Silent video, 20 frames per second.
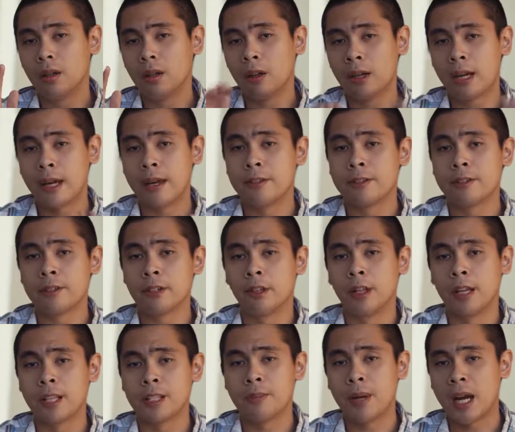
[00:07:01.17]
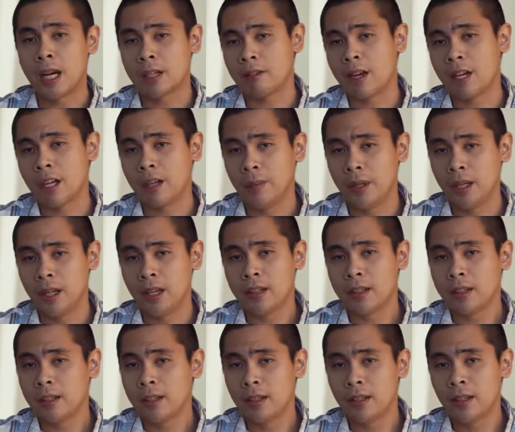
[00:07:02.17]
Okay, so let's backtrack a
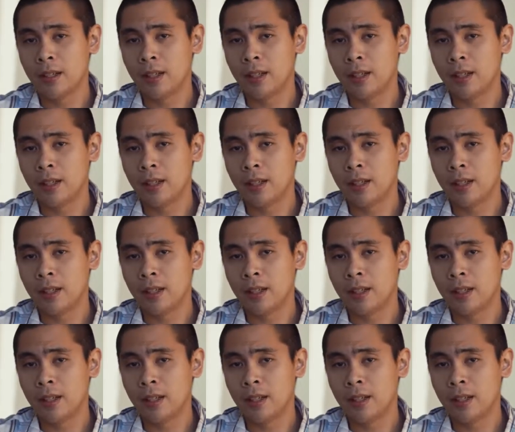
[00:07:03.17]
bit.